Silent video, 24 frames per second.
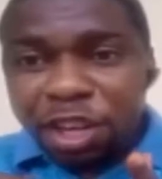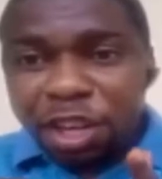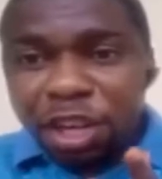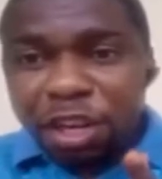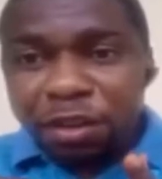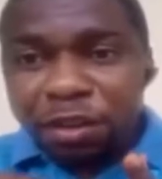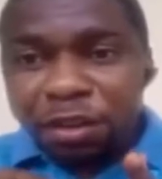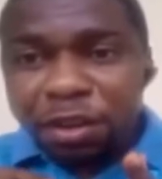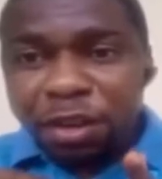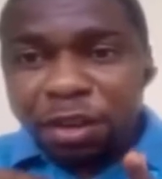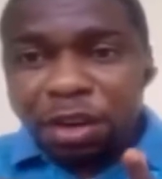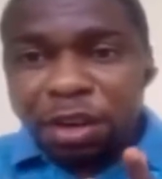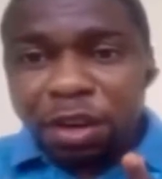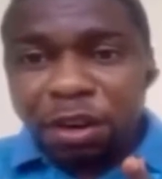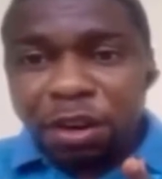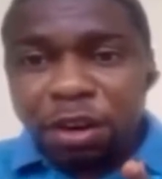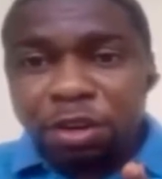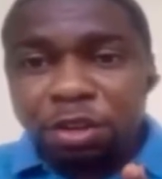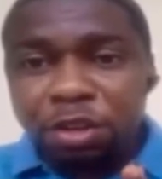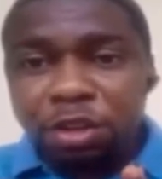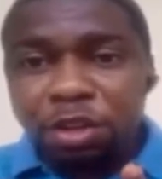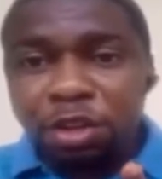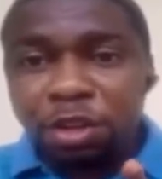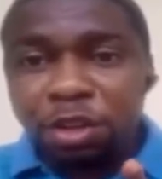in
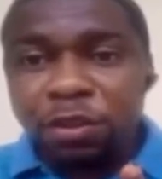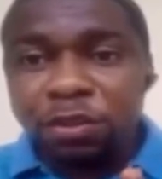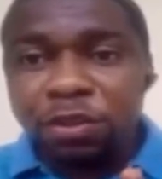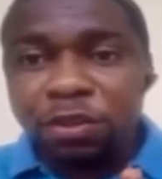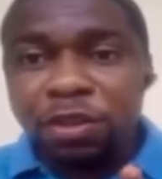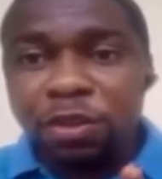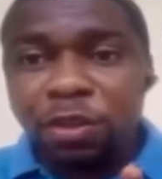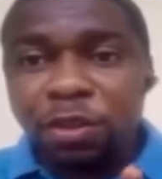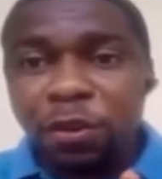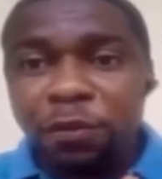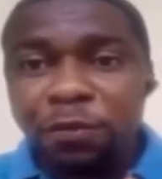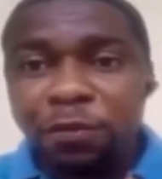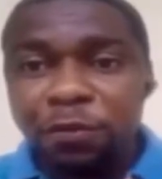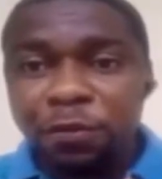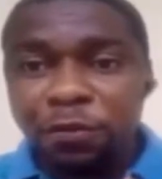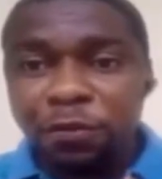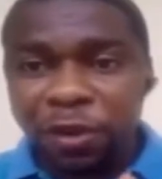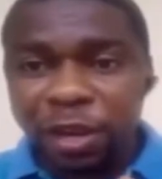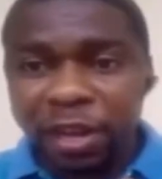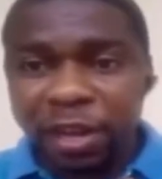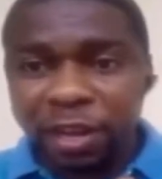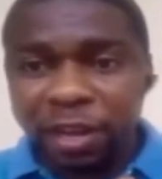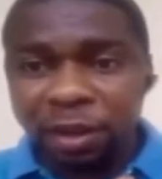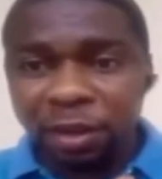God does not
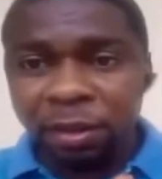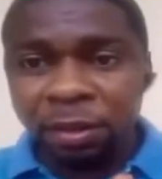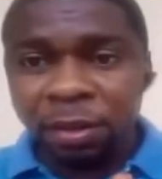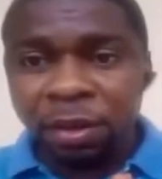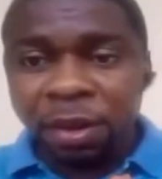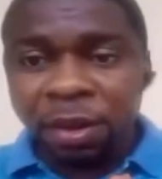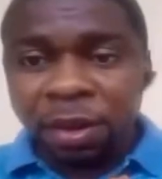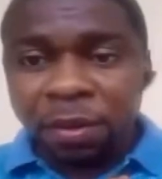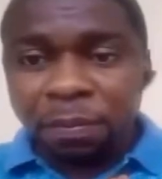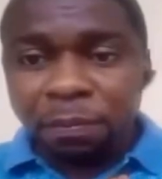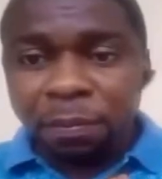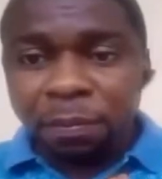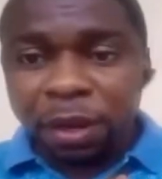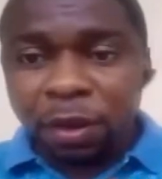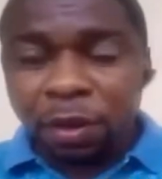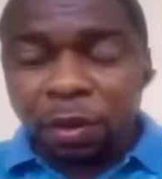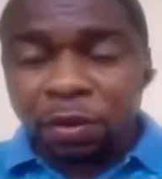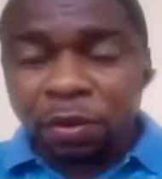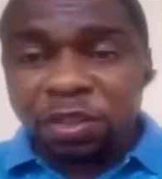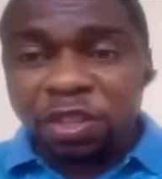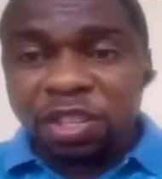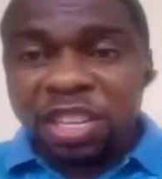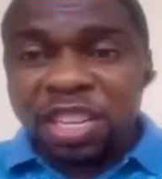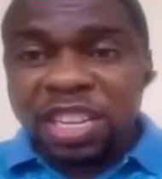fail
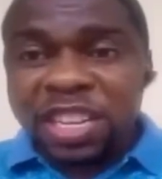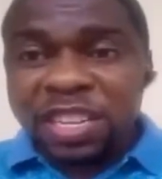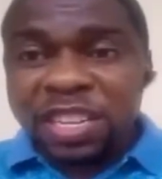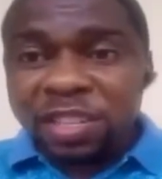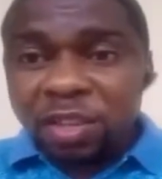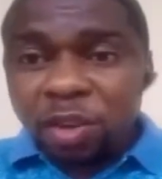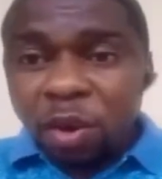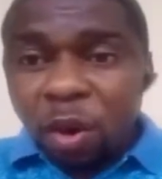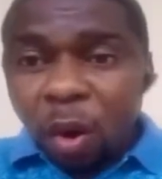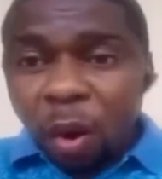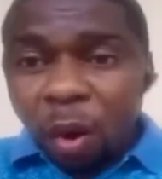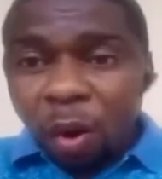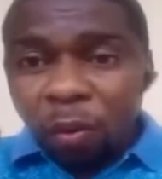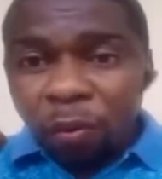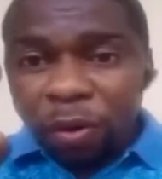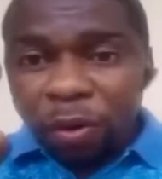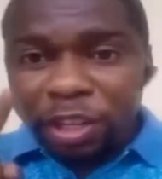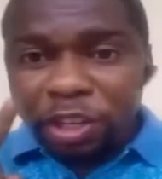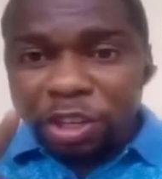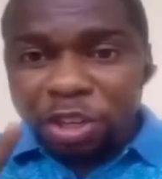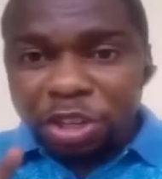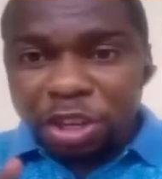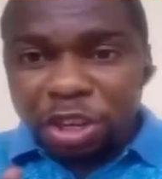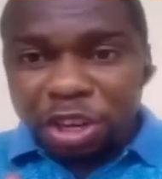because its
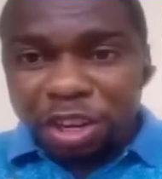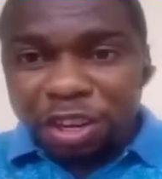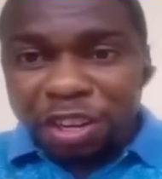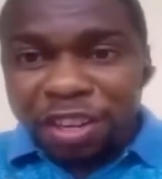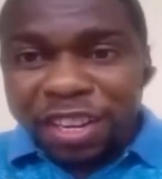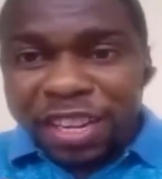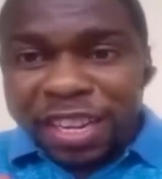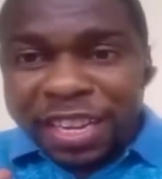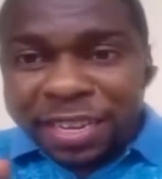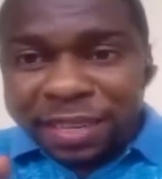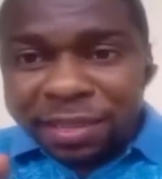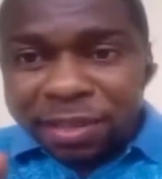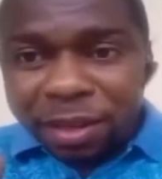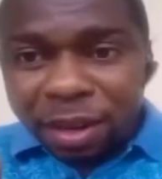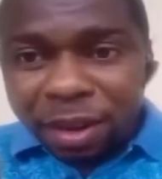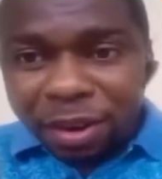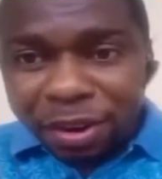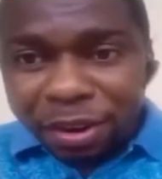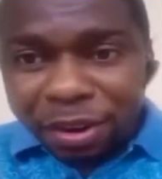origin is